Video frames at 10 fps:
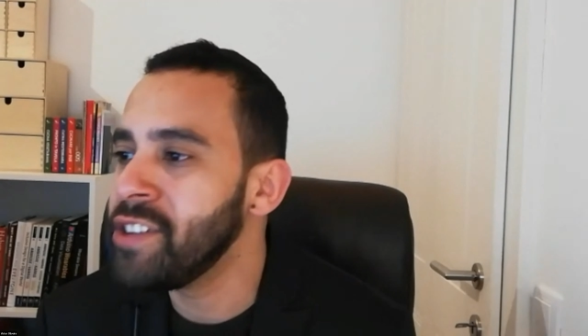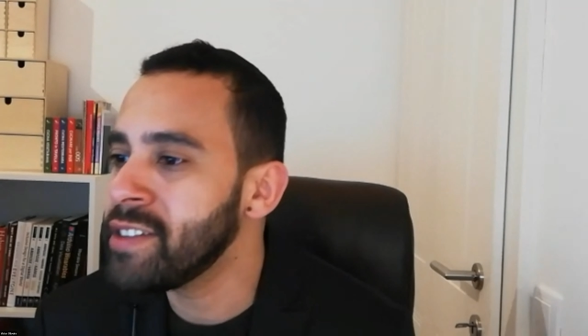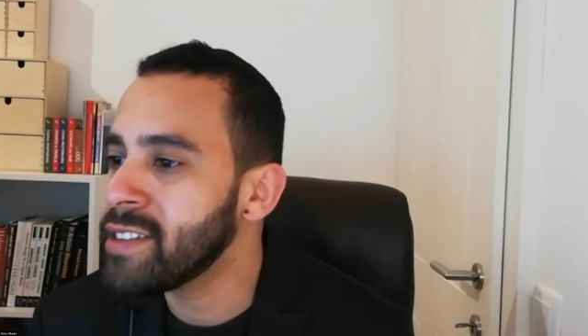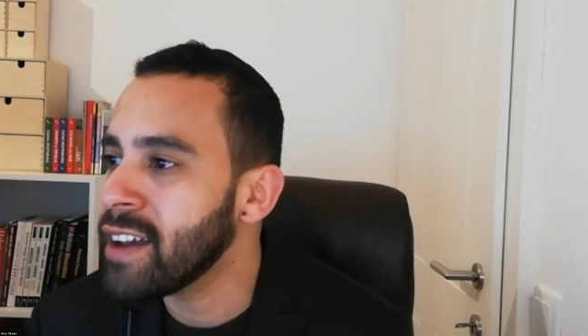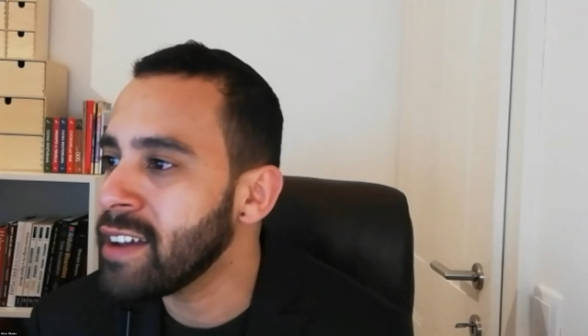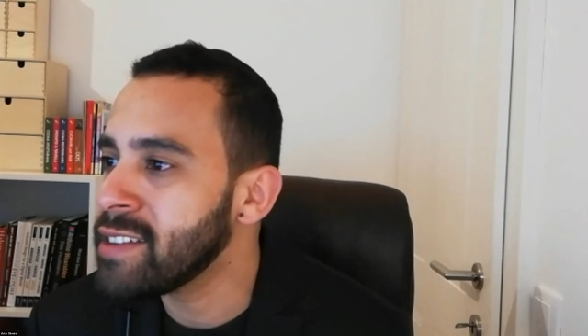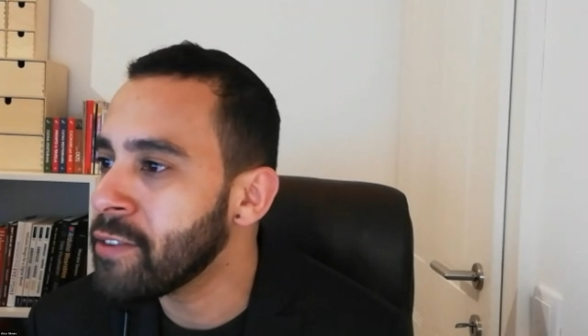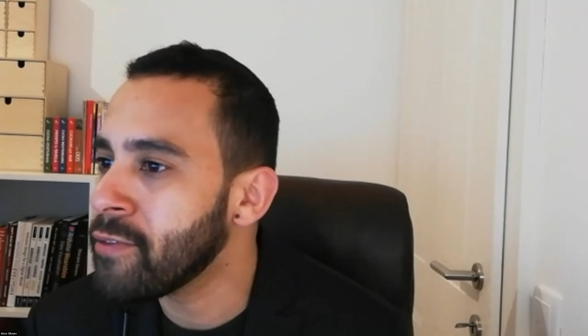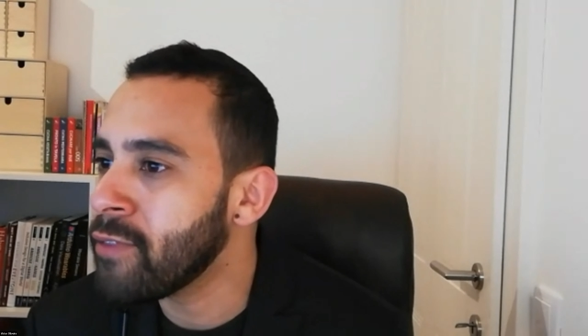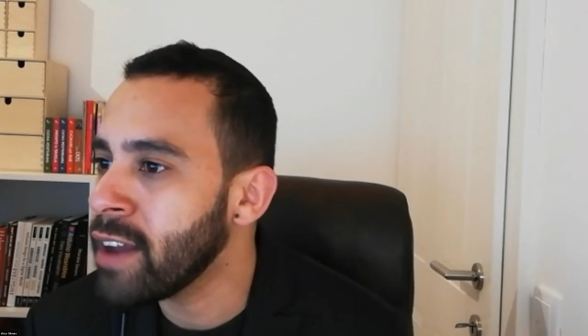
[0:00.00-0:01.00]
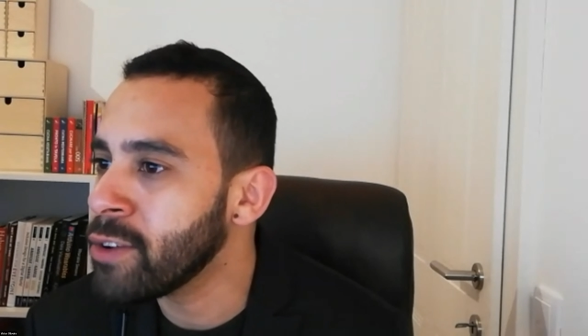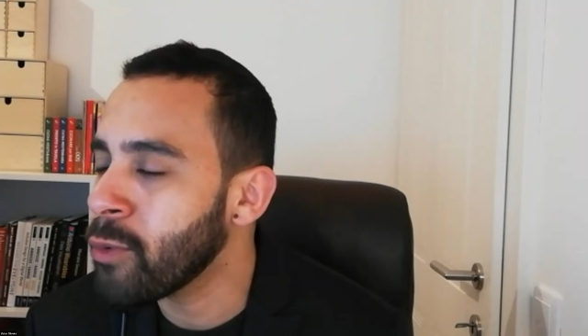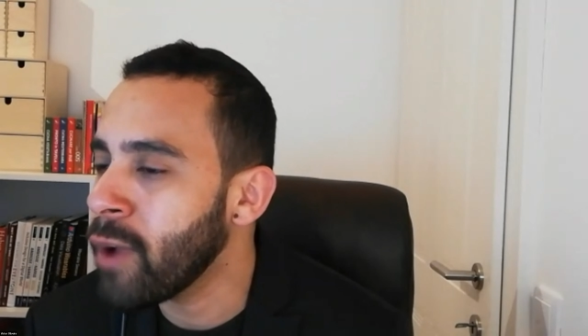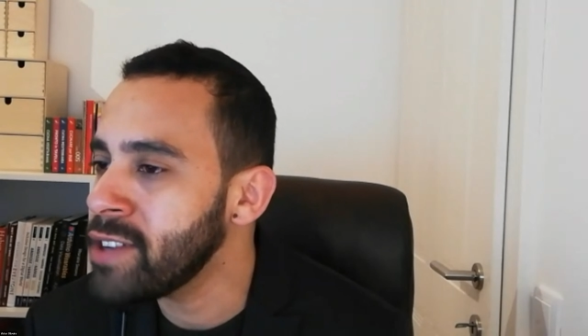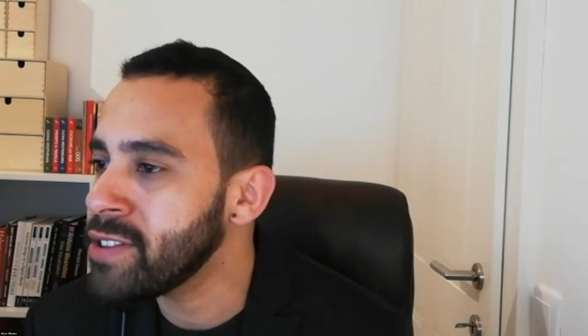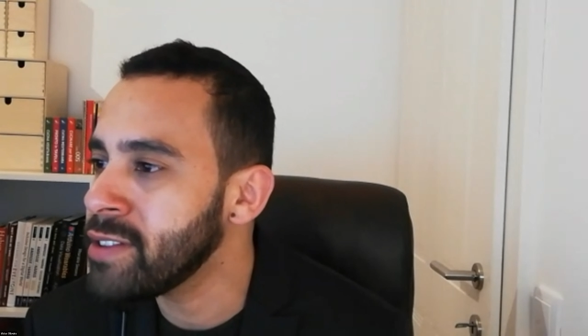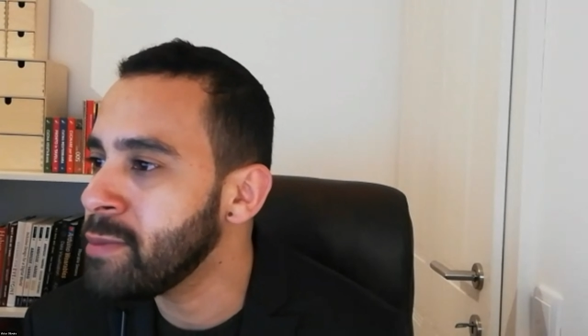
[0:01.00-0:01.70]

just as a final question,